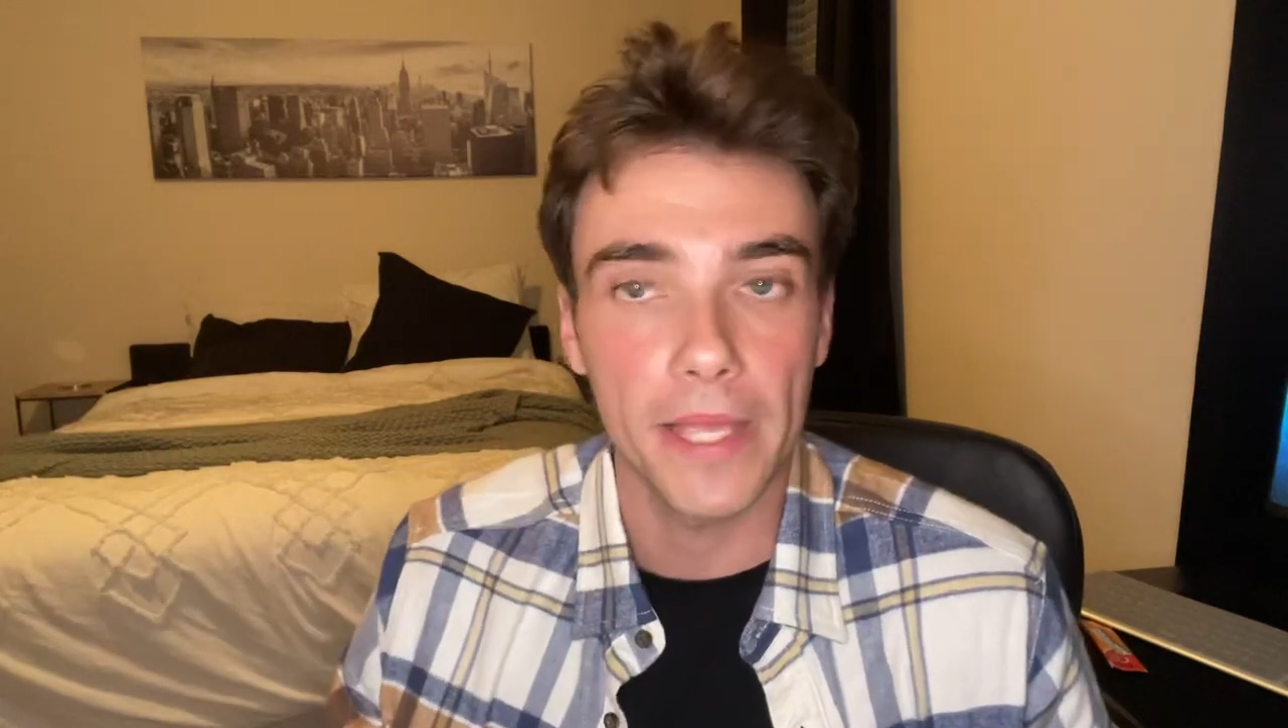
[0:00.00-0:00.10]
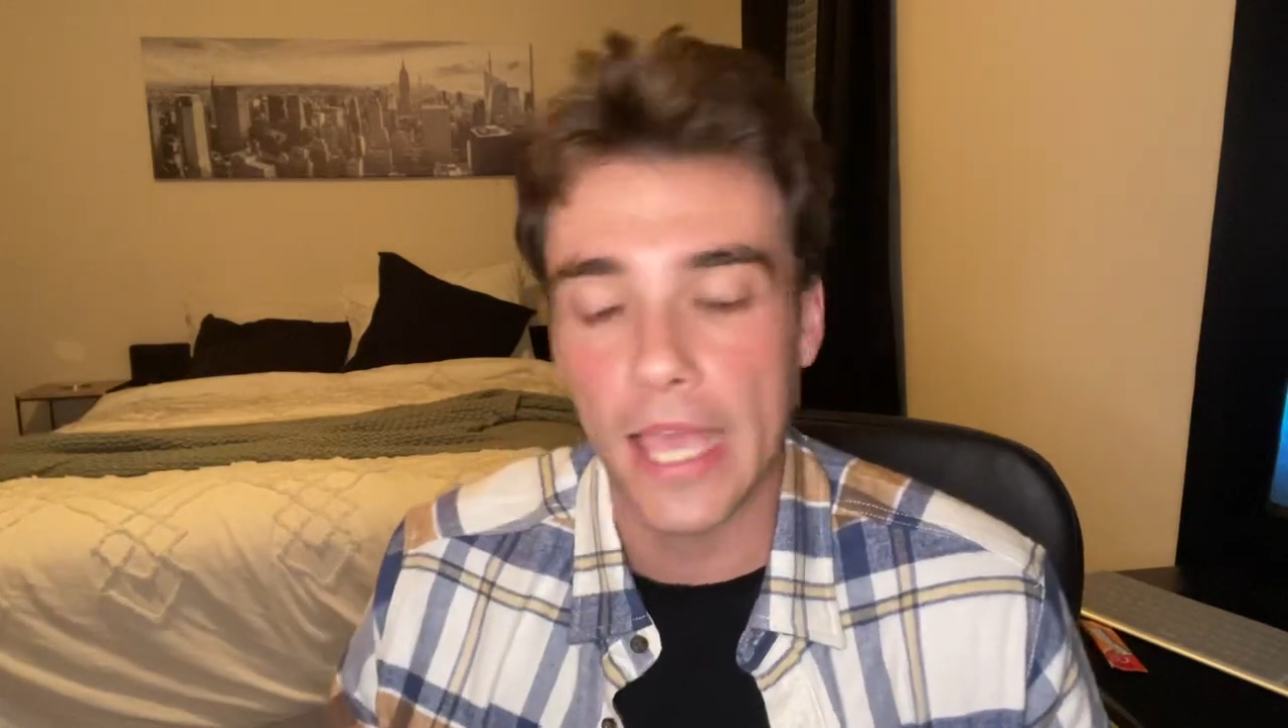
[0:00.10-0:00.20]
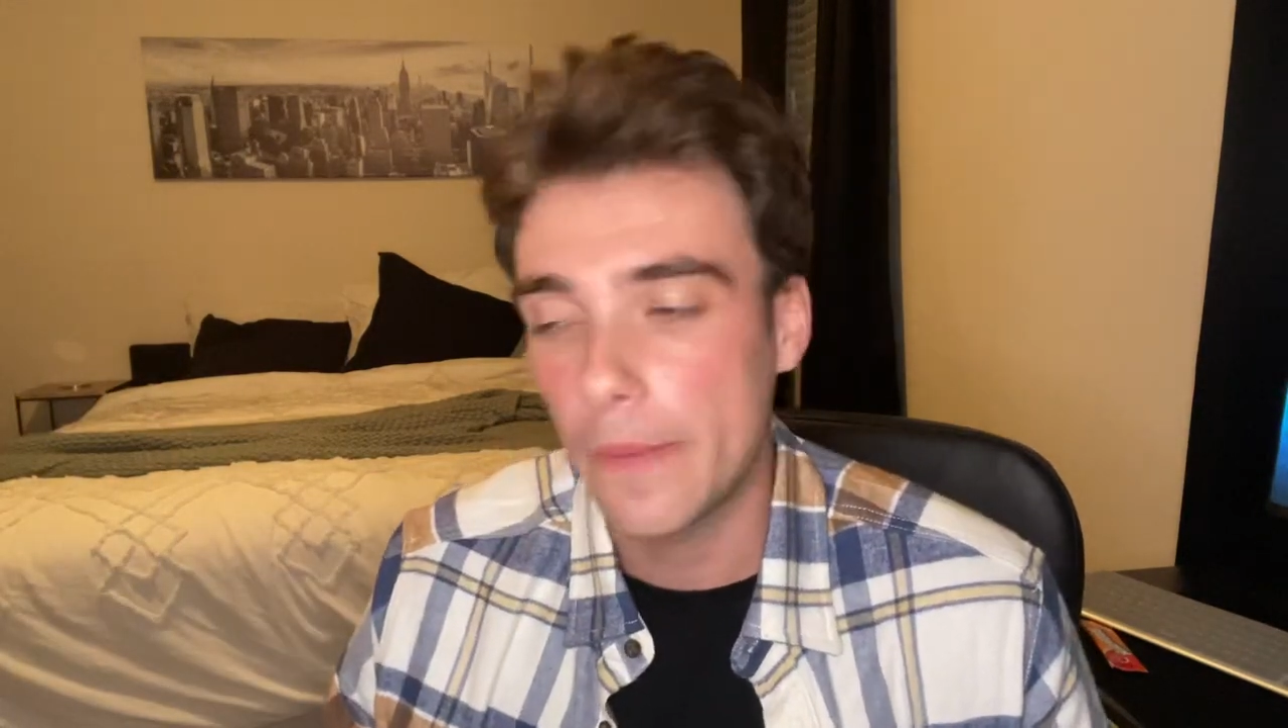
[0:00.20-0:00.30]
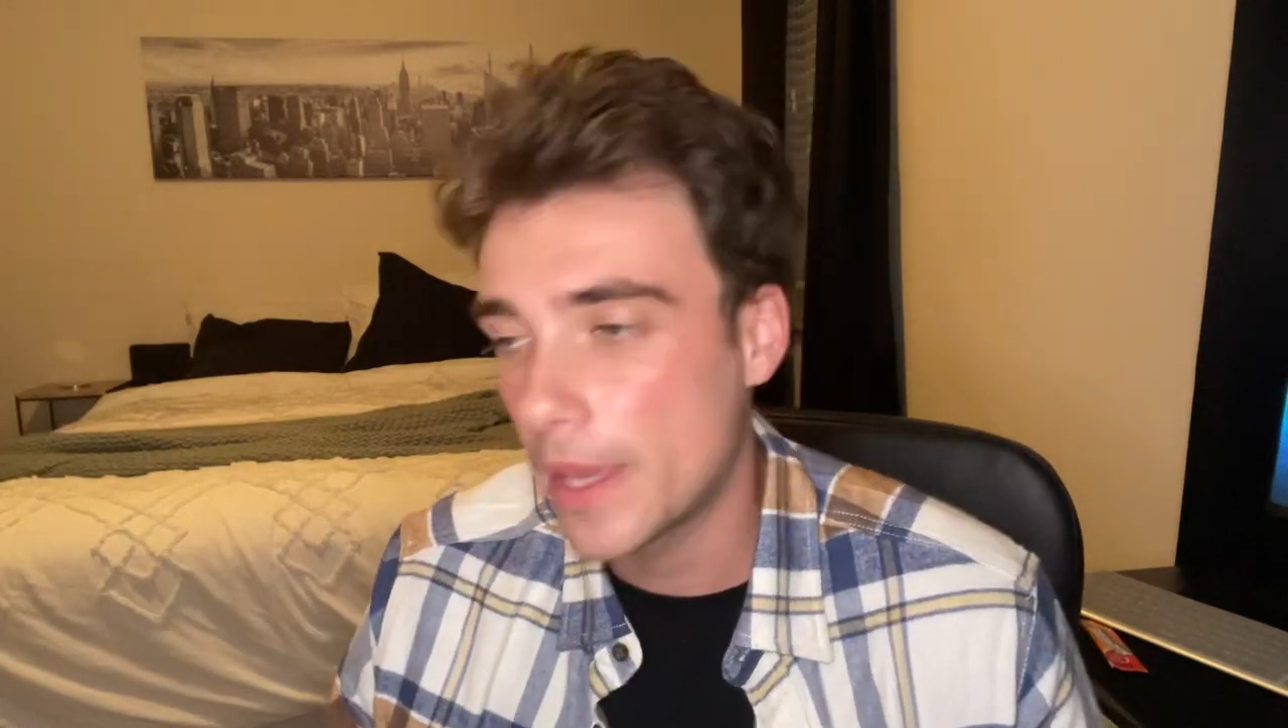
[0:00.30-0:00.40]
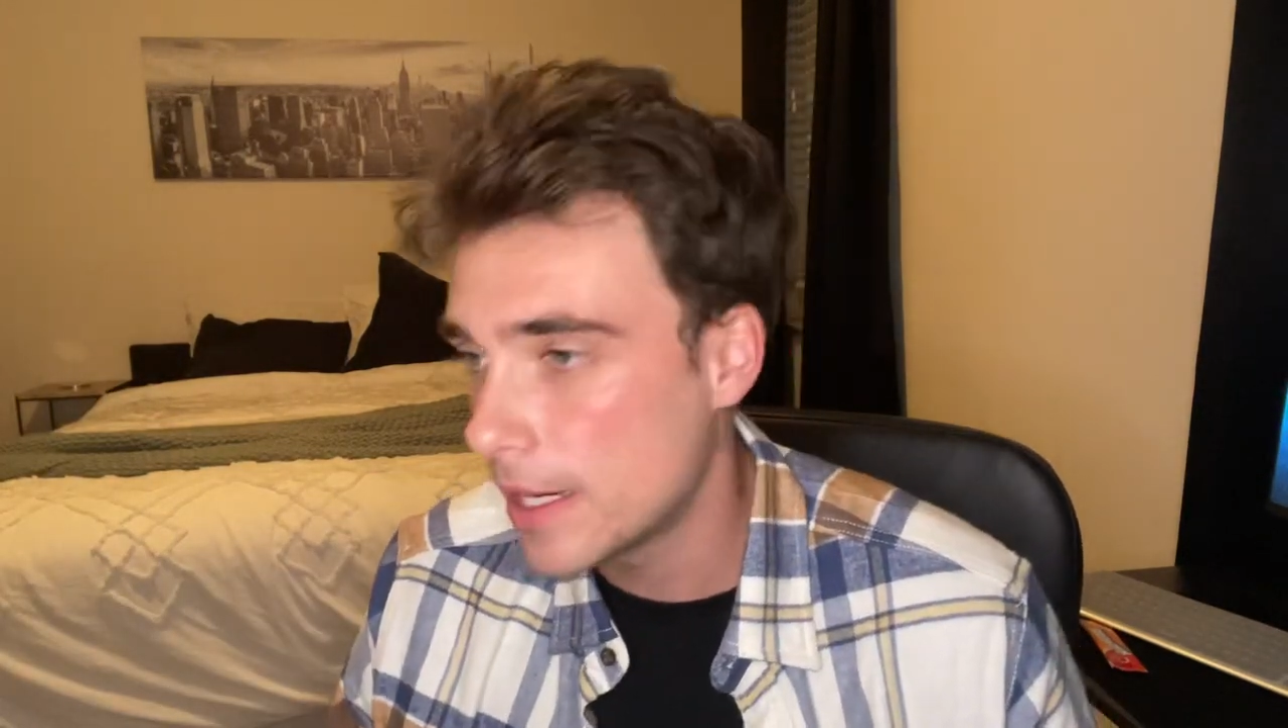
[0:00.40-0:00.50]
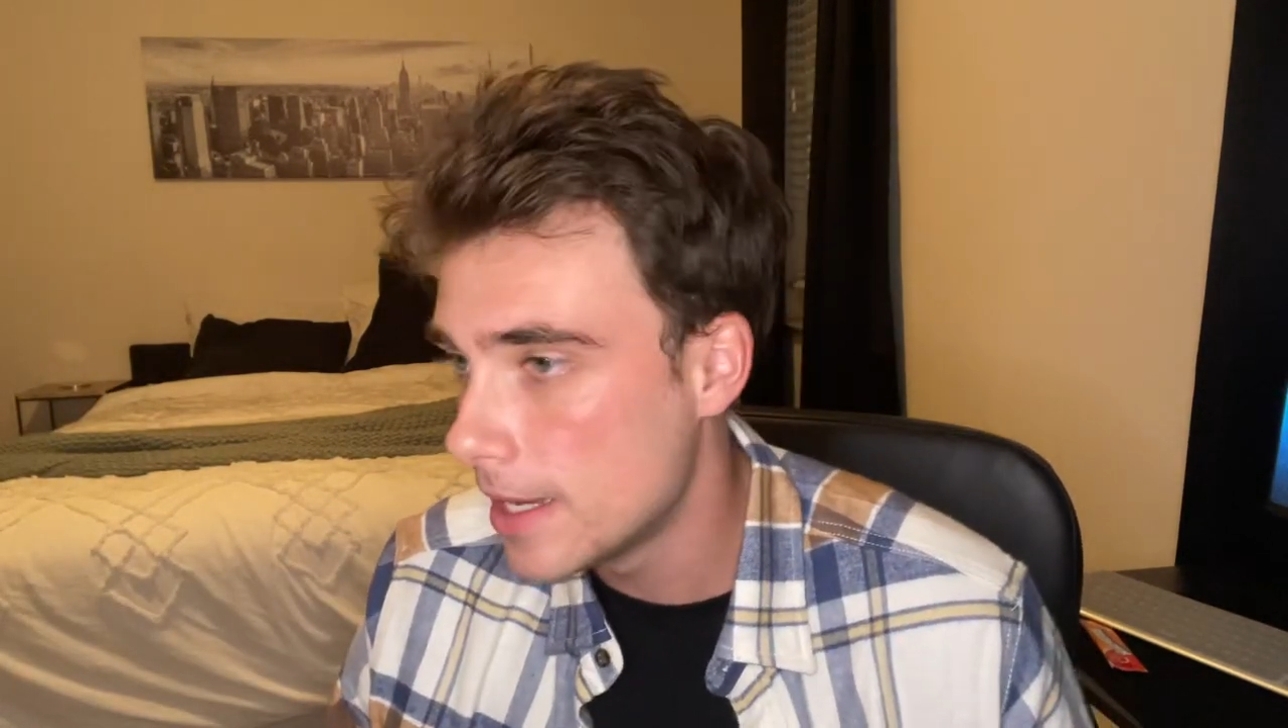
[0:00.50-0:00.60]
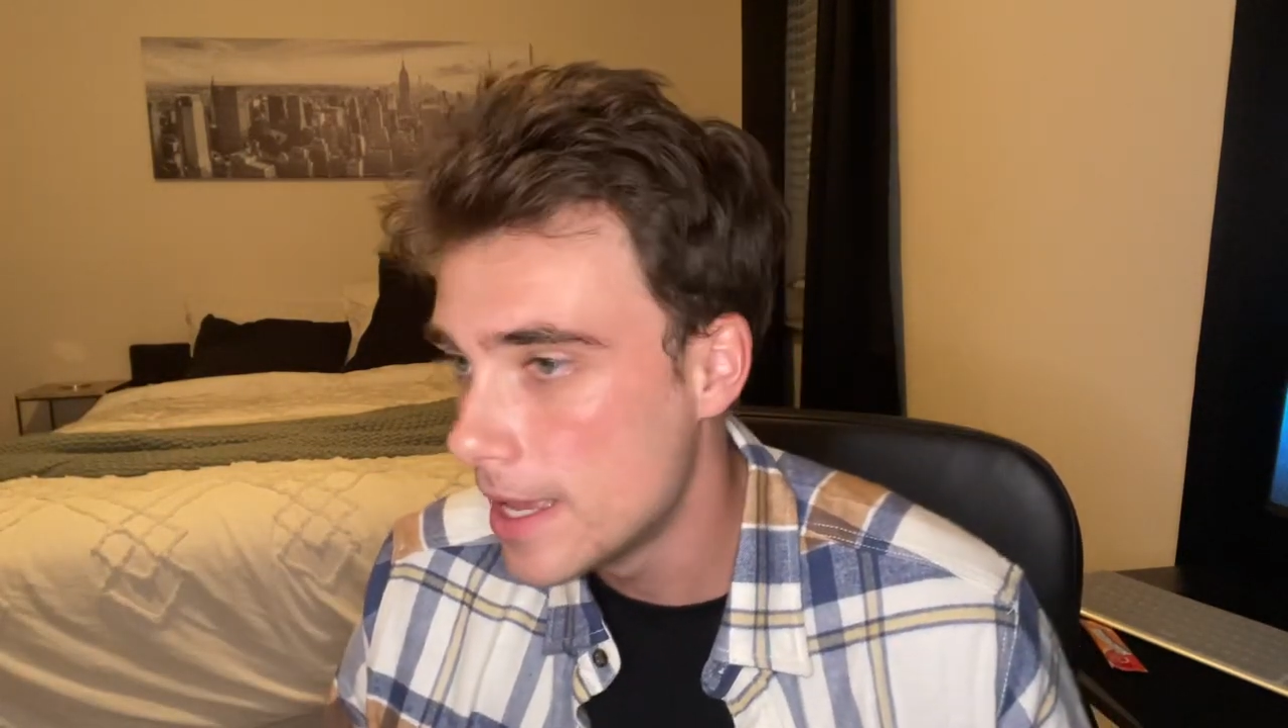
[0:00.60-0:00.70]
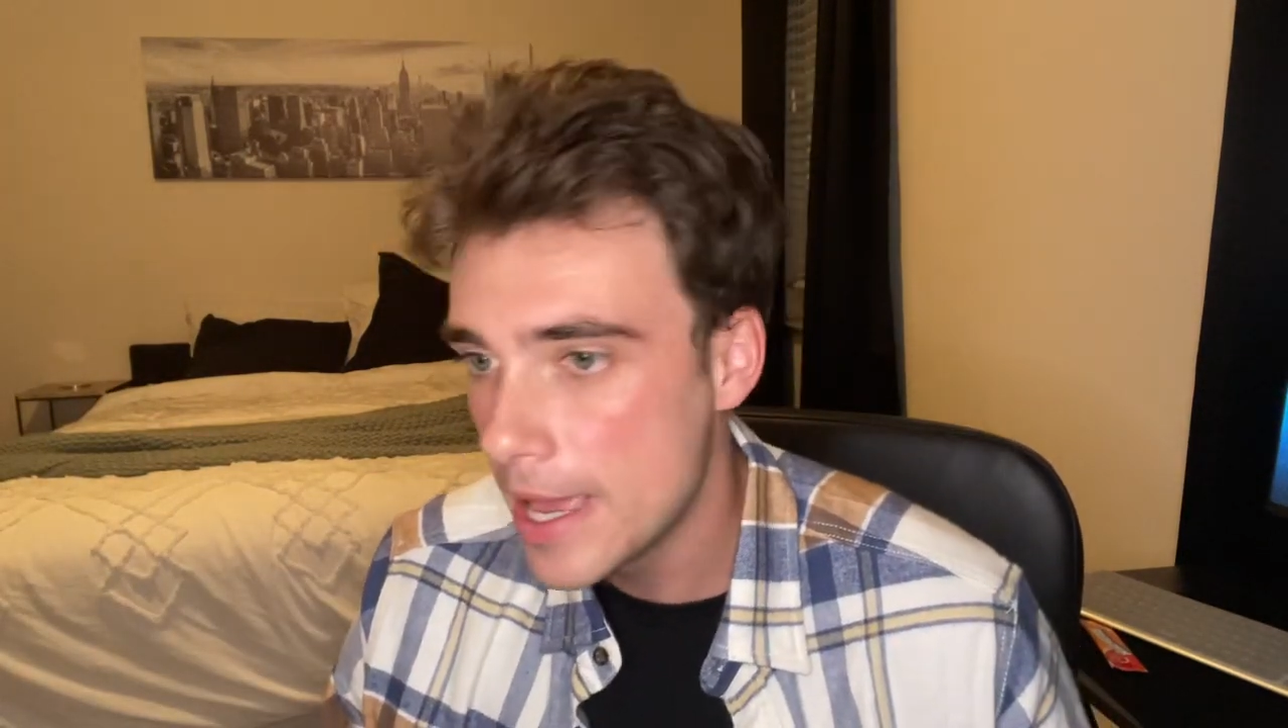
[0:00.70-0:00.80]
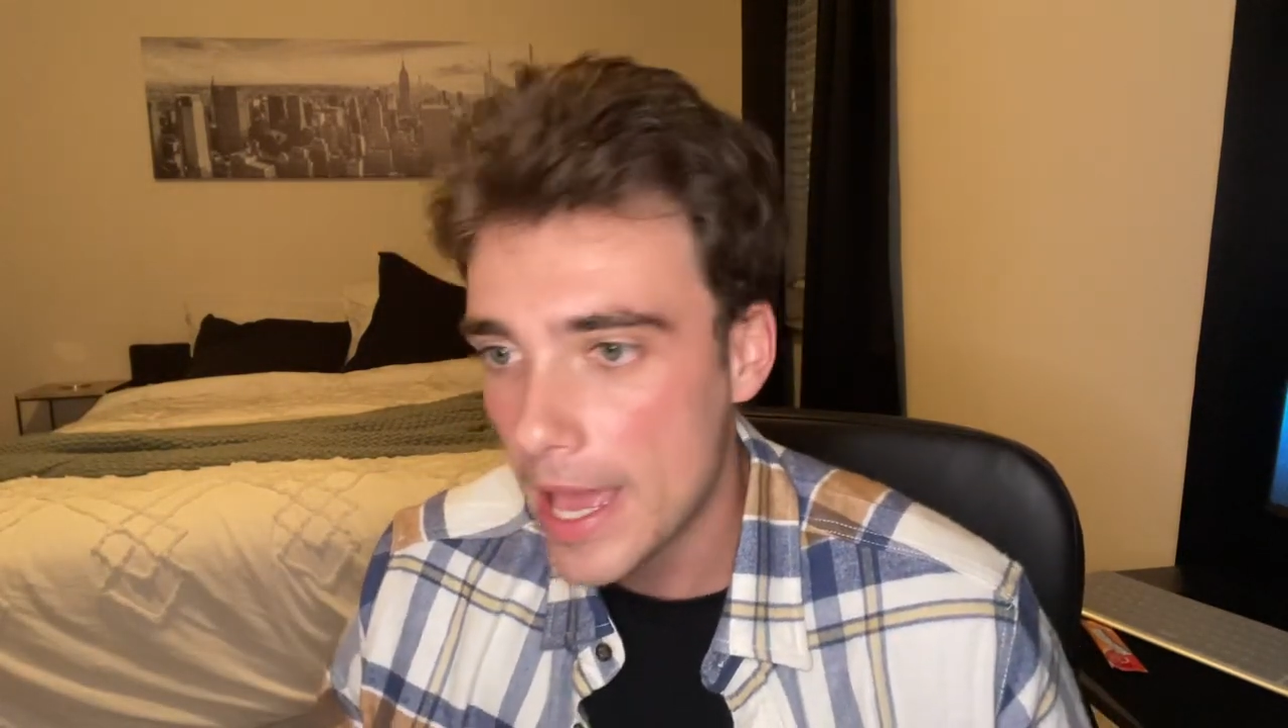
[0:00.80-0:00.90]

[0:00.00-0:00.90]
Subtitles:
came in,